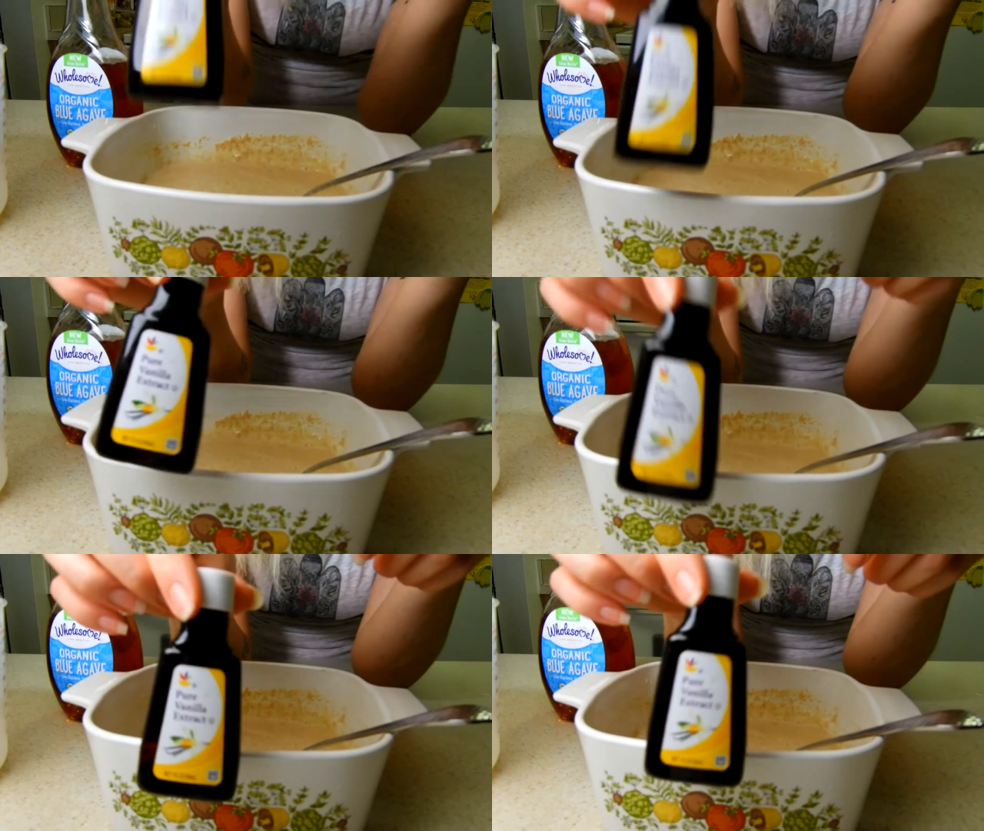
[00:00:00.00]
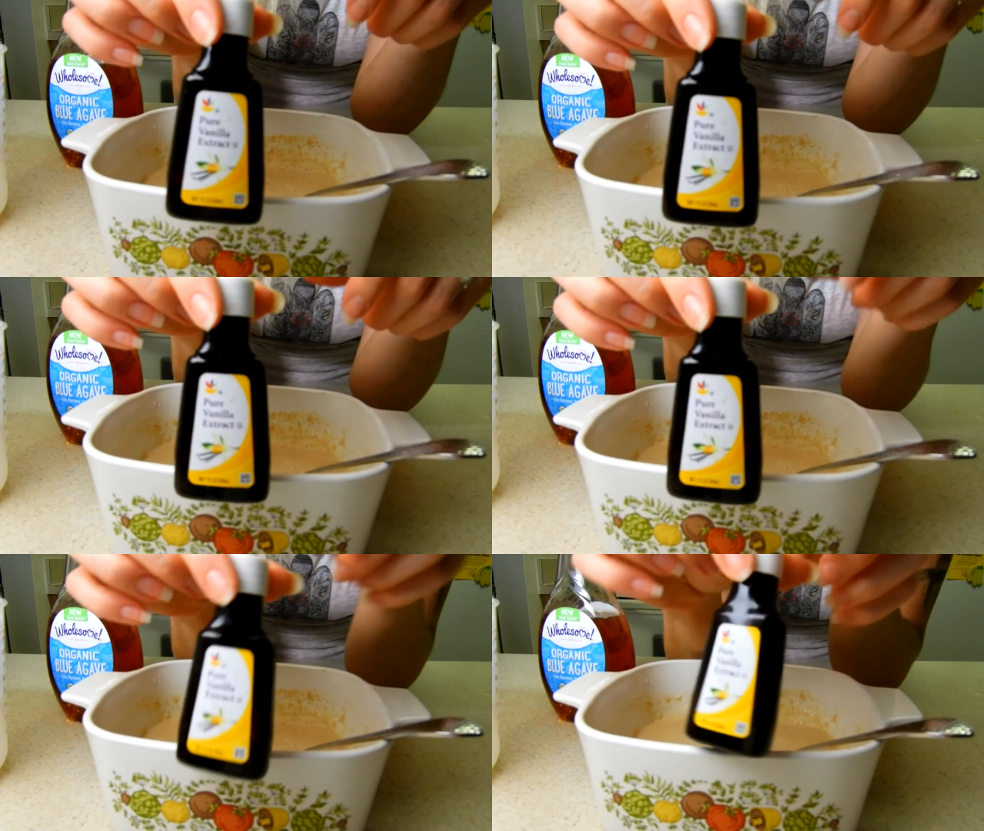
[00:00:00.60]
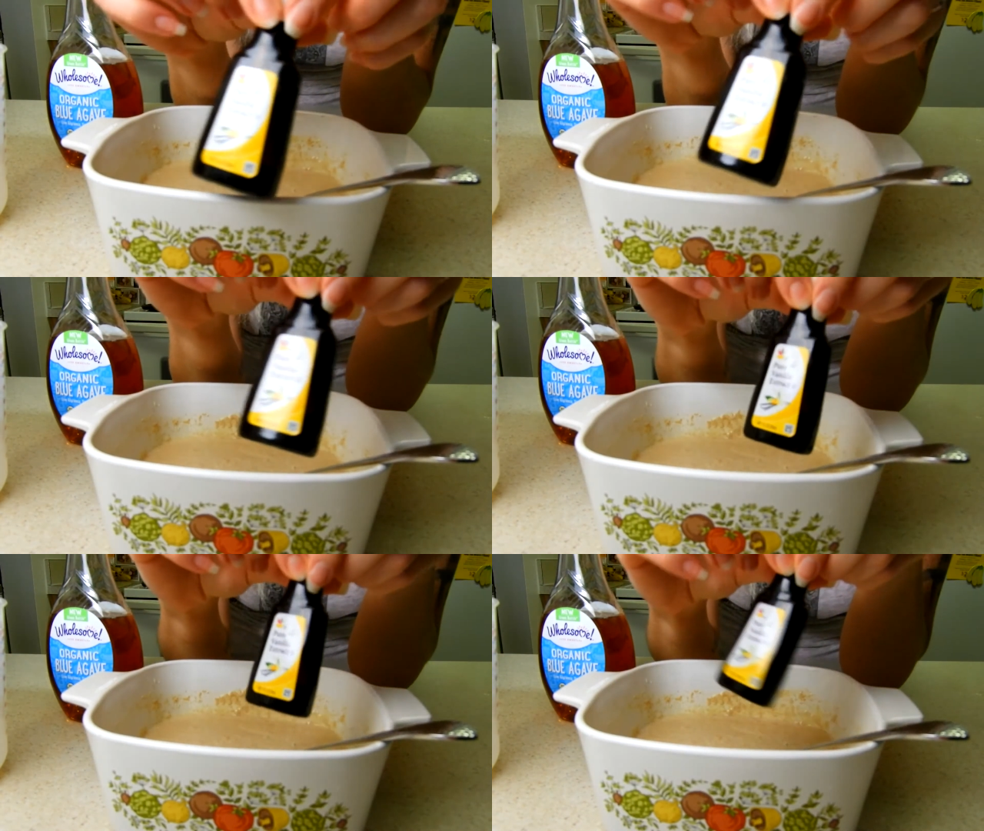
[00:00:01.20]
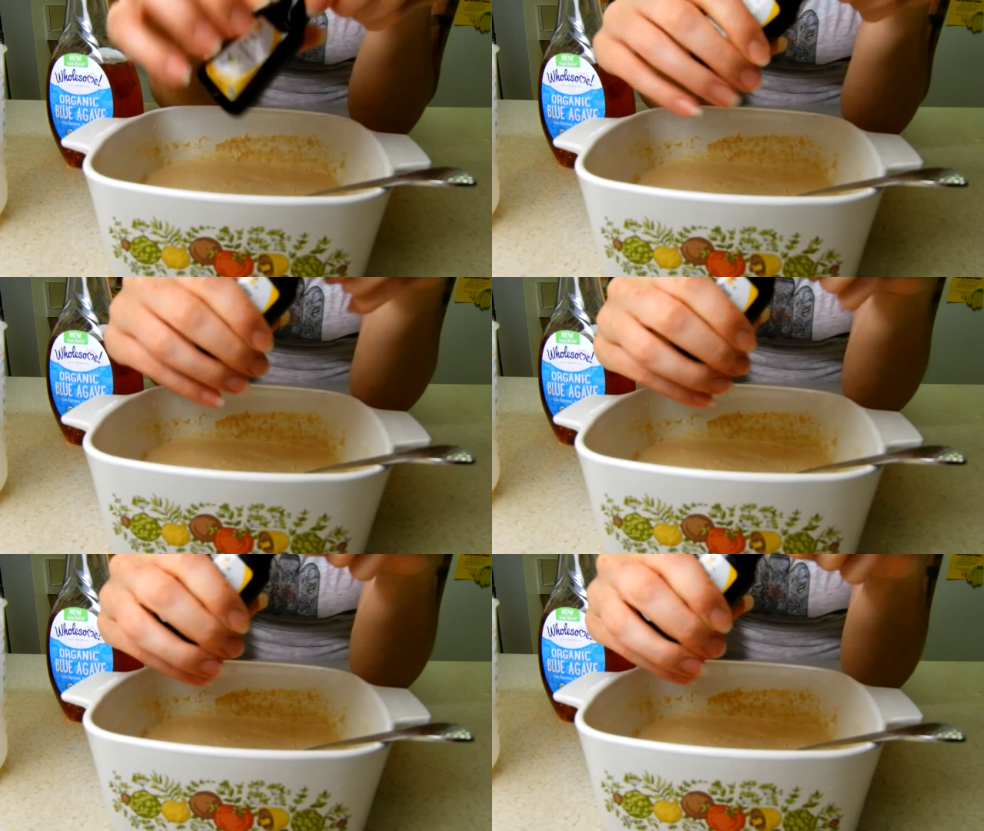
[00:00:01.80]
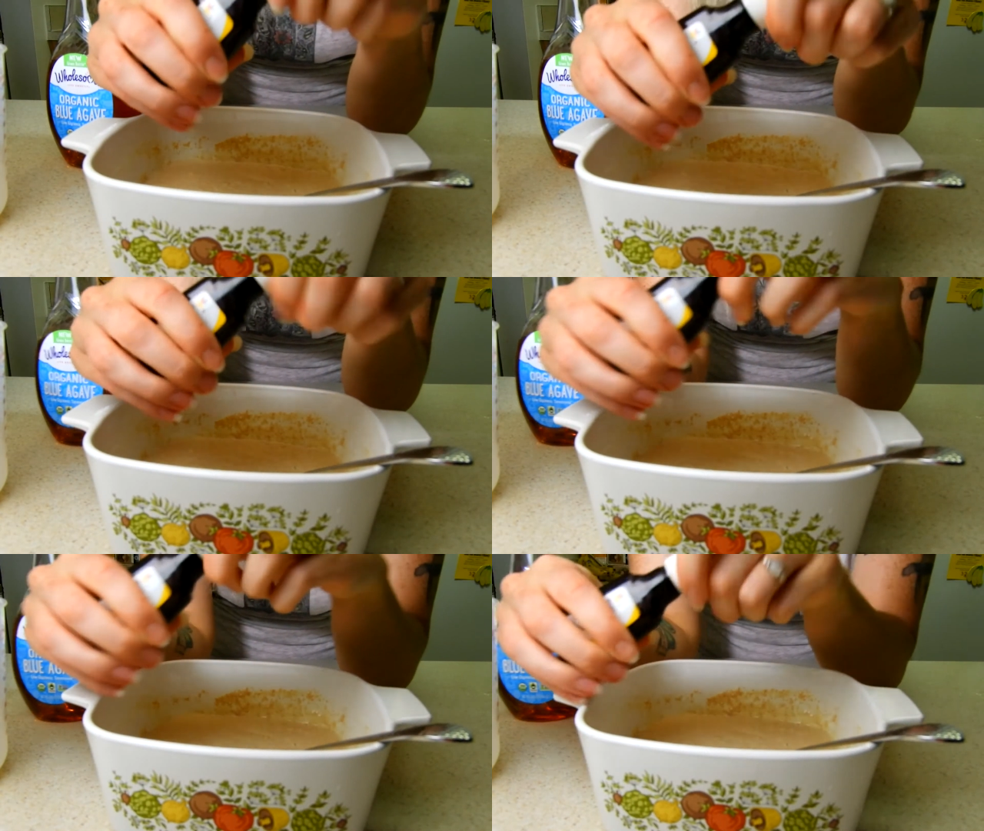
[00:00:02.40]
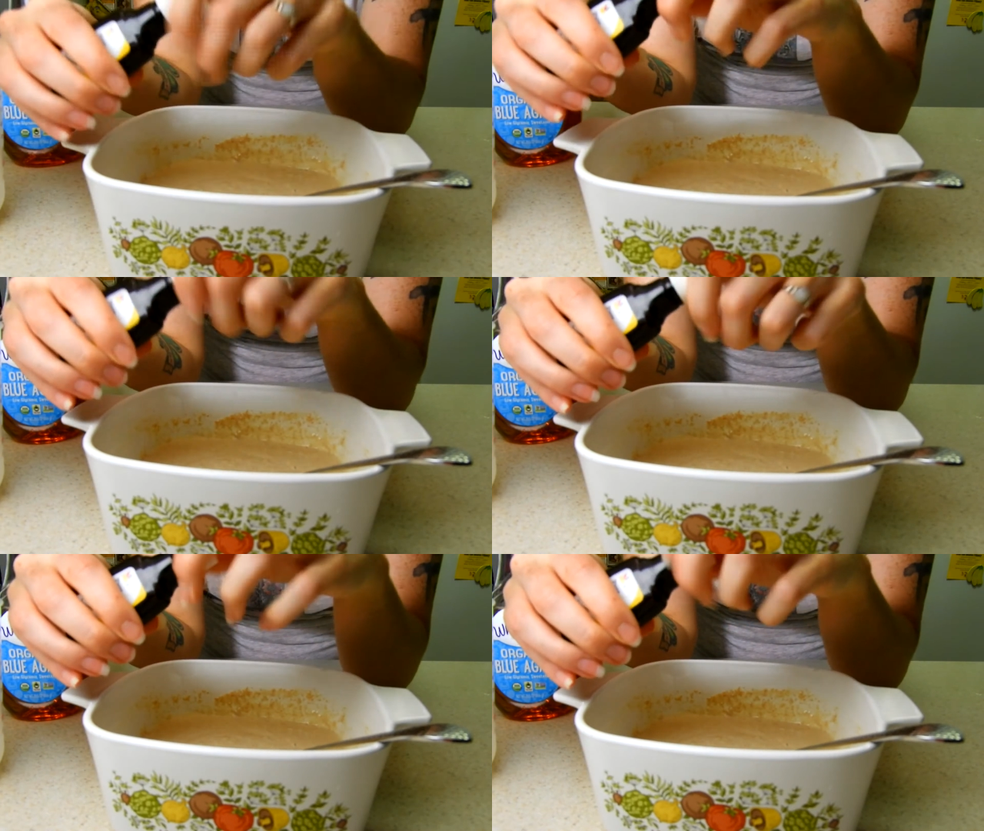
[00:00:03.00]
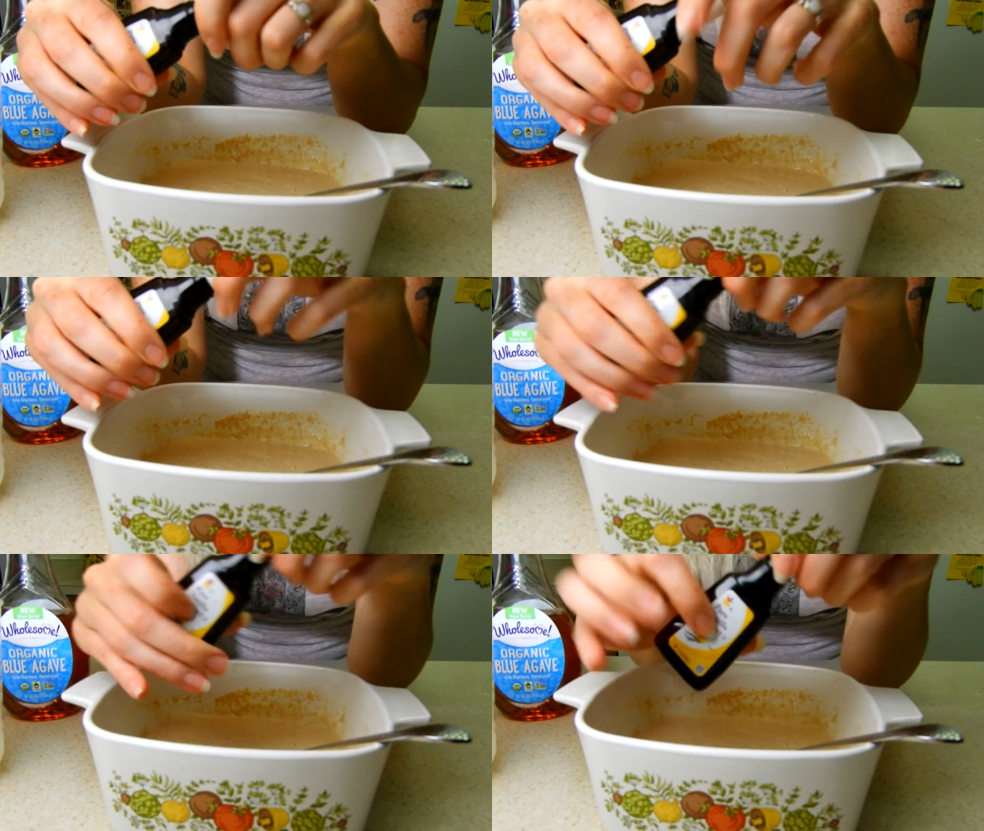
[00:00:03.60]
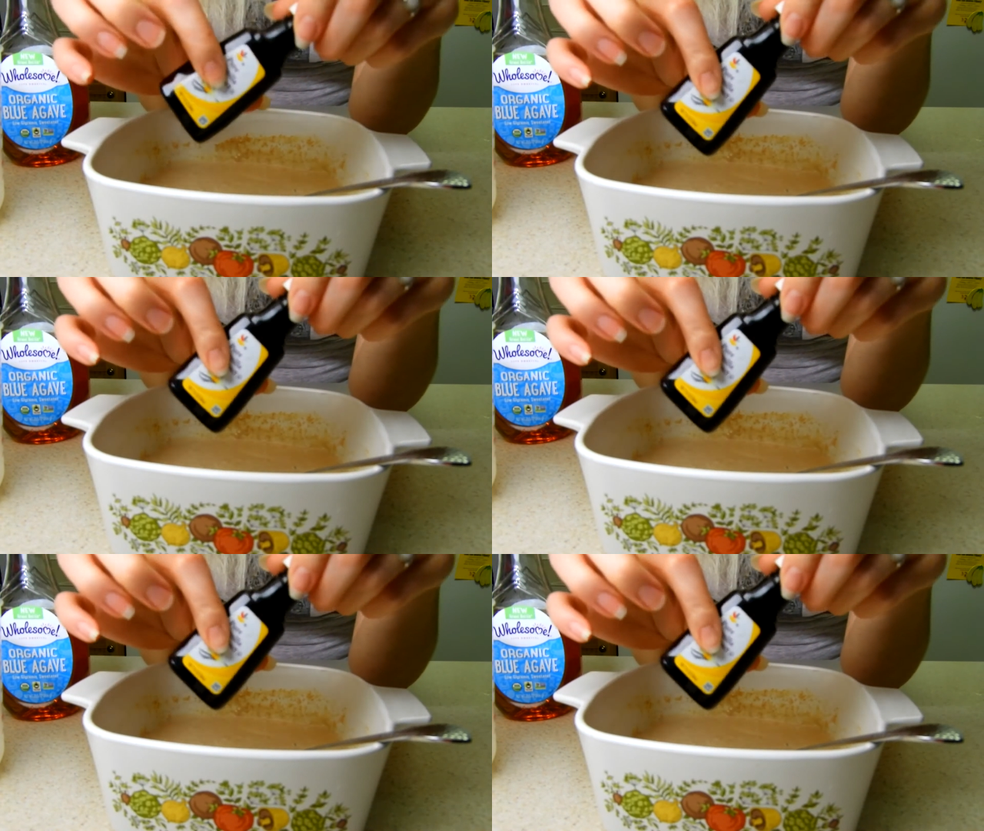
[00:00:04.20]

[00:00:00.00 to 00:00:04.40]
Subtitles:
(no speaker visible)